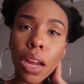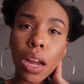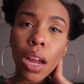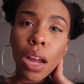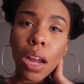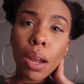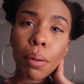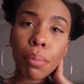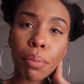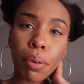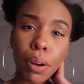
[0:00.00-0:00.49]

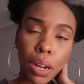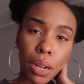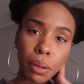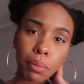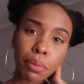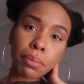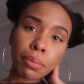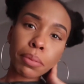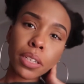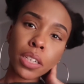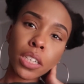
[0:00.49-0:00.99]
I
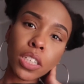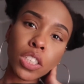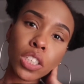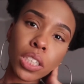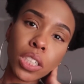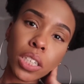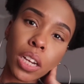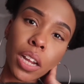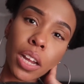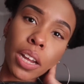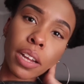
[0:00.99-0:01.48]
probably
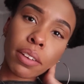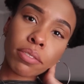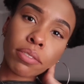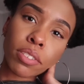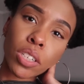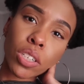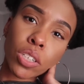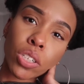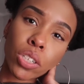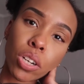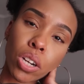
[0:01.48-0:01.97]
should have
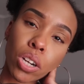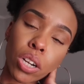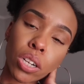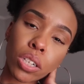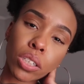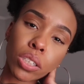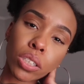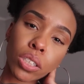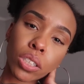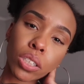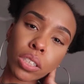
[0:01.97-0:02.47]

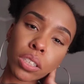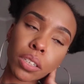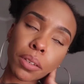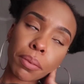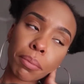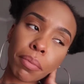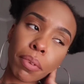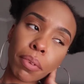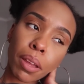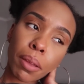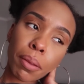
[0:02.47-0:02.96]
charged
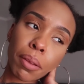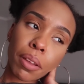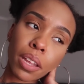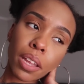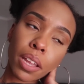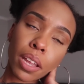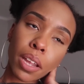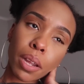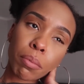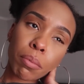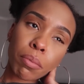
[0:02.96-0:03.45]
my
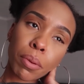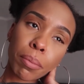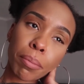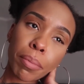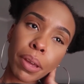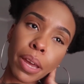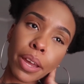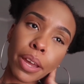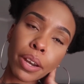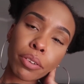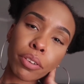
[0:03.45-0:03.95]
camera
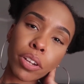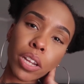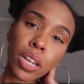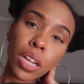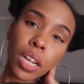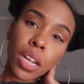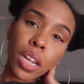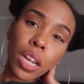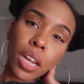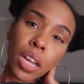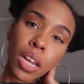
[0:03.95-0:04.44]

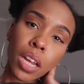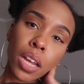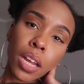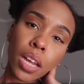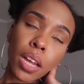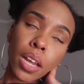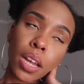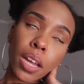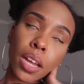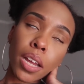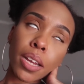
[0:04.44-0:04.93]
battery,
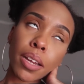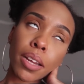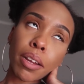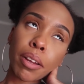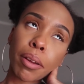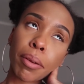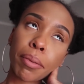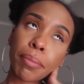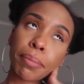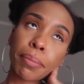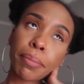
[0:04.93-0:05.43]

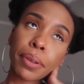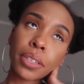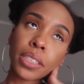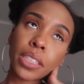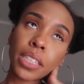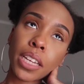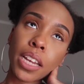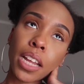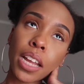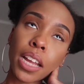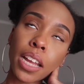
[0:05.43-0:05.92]
but
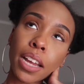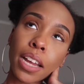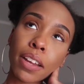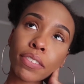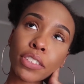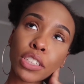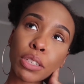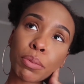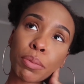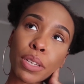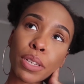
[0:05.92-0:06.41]
today I've
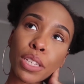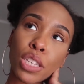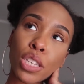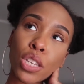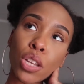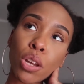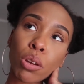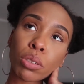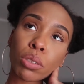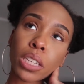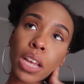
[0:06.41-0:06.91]
just been
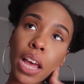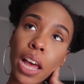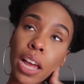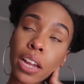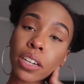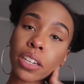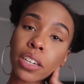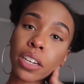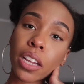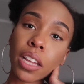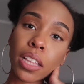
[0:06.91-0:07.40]
so
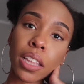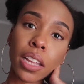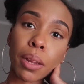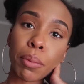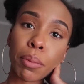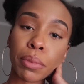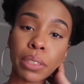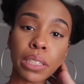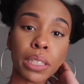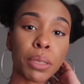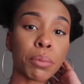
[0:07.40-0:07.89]
tired. I think I'm
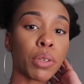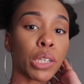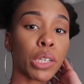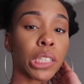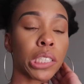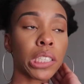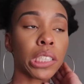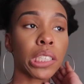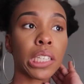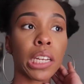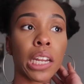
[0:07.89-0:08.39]
gonna sleep
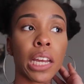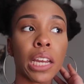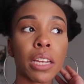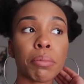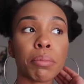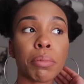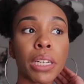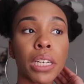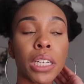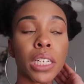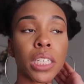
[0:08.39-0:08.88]
early tonight
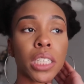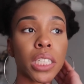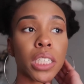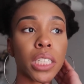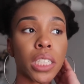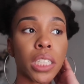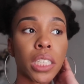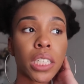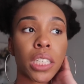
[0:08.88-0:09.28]
because